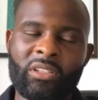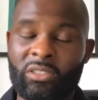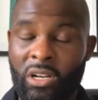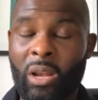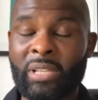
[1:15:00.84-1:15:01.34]

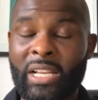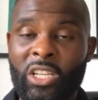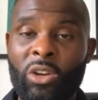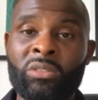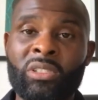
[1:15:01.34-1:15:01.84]
clubs like
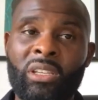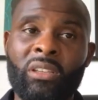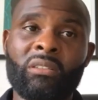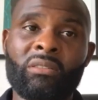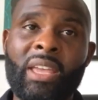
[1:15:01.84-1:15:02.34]

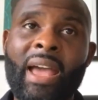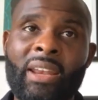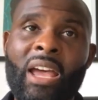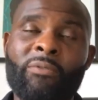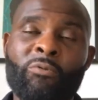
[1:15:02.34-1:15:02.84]
Chelsea can
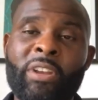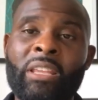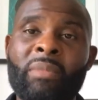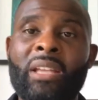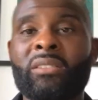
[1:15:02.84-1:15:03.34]
have
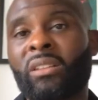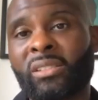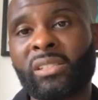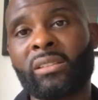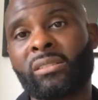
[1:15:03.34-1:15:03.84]
ready-made
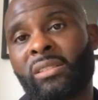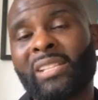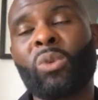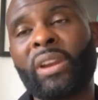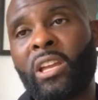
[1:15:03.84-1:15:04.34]
success.
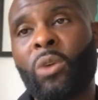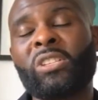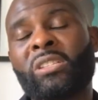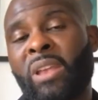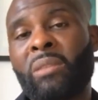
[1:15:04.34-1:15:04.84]
That's why they go and
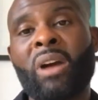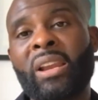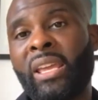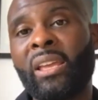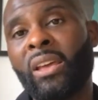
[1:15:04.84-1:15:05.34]
spend
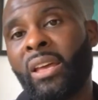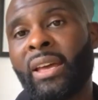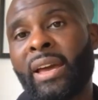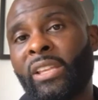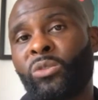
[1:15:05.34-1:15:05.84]
money.
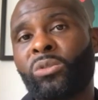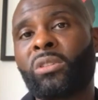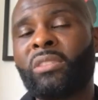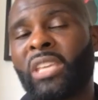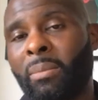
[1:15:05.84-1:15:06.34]
And it's also
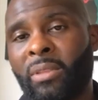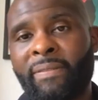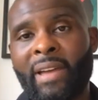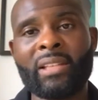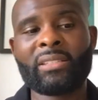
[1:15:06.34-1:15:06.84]
to keep the
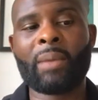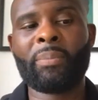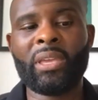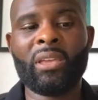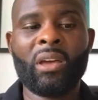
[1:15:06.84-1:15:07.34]
fans happy